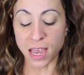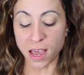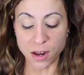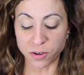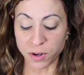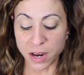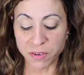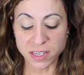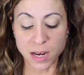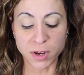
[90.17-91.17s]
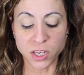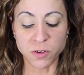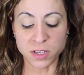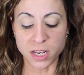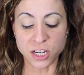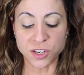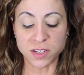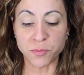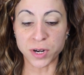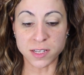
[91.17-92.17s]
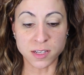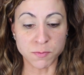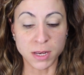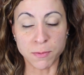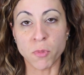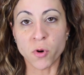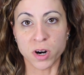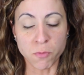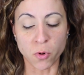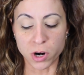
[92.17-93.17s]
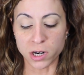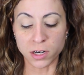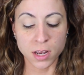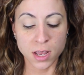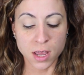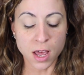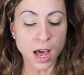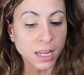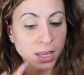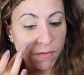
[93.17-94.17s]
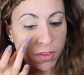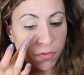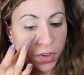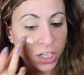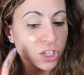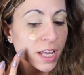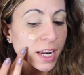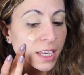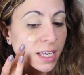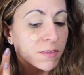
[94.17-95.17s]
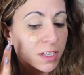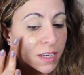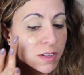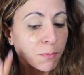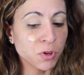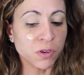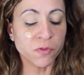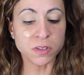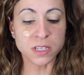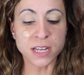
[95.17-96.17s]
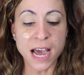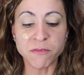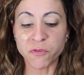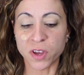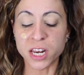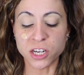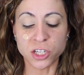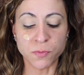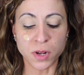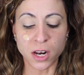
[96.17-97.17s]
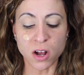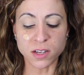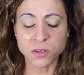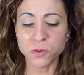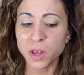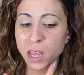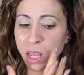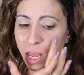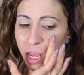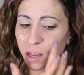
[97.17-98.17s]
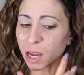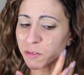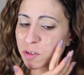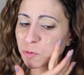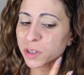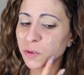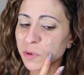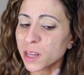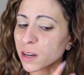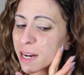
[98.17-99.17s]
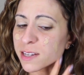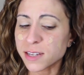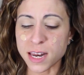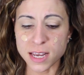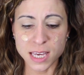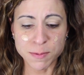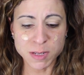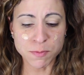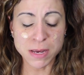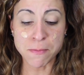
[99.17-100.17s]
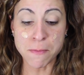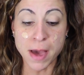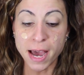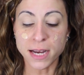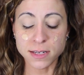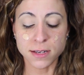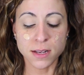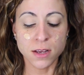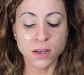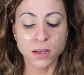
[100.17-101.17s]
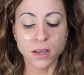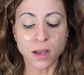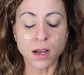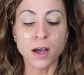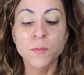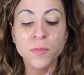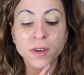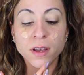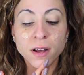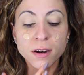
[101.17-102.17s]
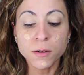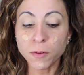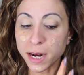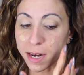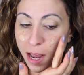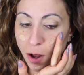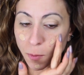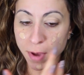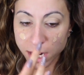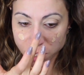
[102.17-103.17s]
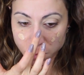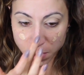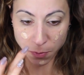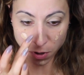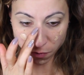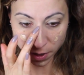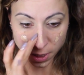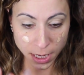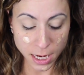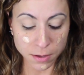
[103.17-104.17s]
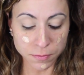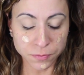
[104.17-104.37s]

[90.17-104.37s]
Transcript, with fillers: I don't know, every time I use it, it just impresses me more and more. I love the finish that it gives. It gives a beautiful satin finish, but it also, it covers really, really nice and it keeps me matte. Um, the color right now matches me perfectly.